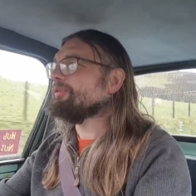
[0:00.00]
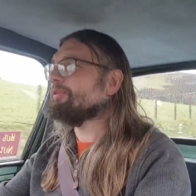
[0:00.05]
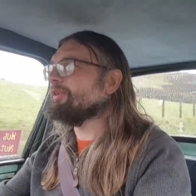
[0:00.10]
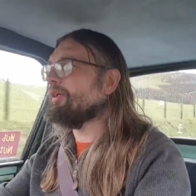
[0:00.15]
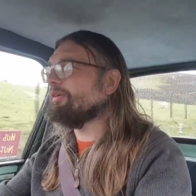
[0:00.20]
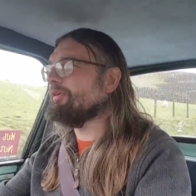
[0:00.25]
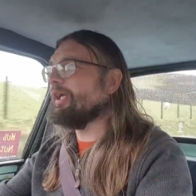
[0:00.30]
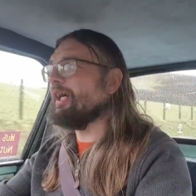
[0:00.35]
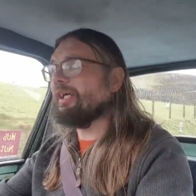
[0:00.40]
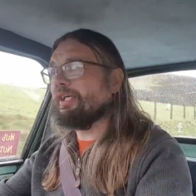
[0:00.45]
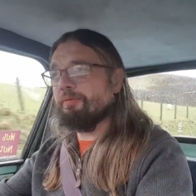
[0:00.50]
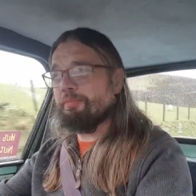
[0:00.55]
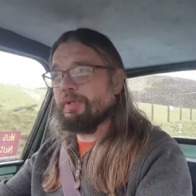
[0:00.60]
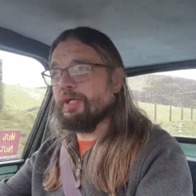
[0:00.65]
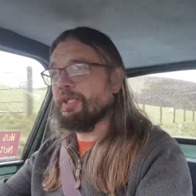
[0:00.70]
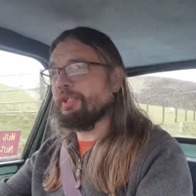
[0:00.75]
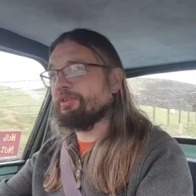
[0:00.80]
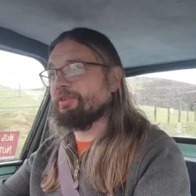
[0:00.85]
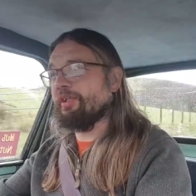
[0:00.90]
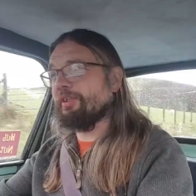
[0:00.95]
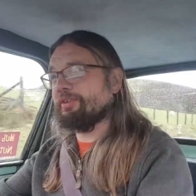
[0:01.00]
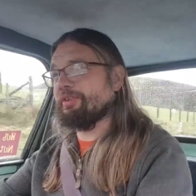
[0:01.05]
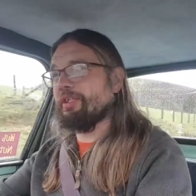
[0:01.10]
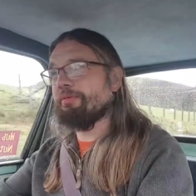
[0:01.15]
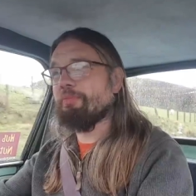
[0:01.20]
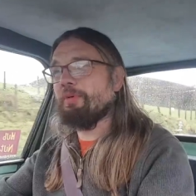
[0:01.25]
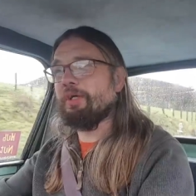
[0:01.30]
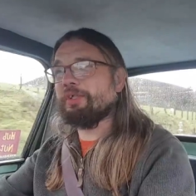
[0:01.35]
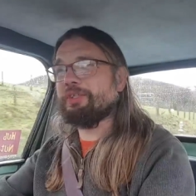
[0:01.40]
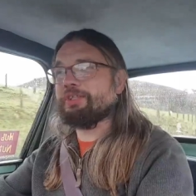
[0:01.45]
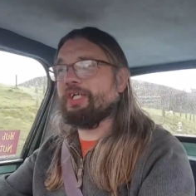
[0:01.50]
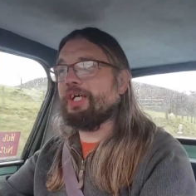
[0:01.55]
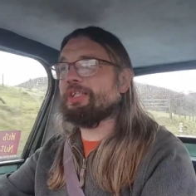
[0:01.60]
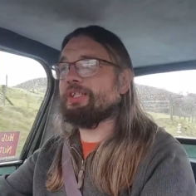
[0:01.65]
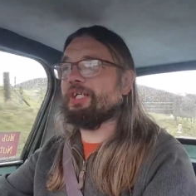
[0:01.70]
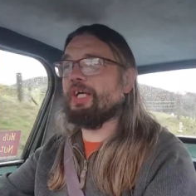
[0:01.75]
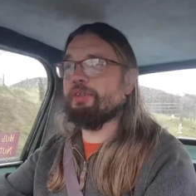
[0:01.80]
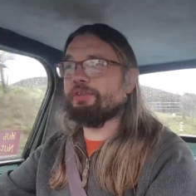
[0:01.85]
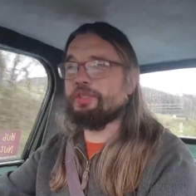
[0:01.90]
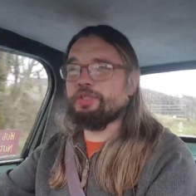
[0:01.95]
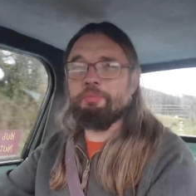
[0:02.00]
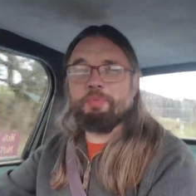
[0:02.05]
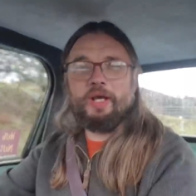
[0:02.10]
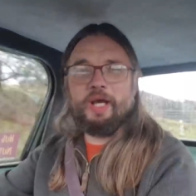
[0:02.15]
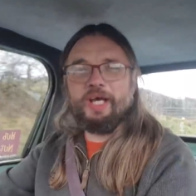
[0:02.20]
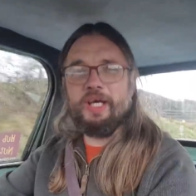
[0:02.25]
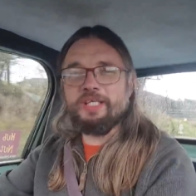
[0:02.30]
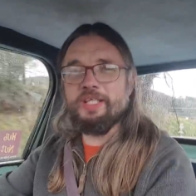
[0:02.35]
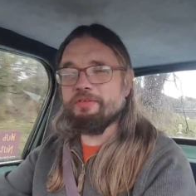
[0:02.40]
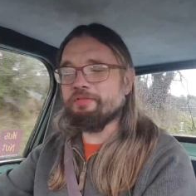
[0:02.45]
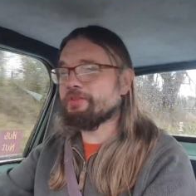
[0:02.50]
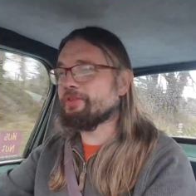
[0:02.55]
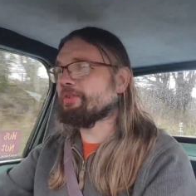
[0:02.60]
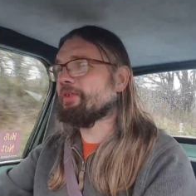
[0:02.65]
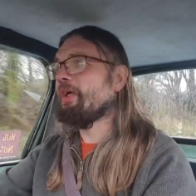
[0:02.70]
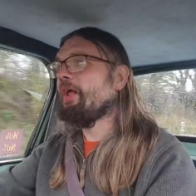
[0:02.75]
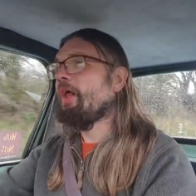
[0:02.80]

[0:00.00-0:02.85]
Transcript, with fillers: So that could be interesting, might change how she behaves.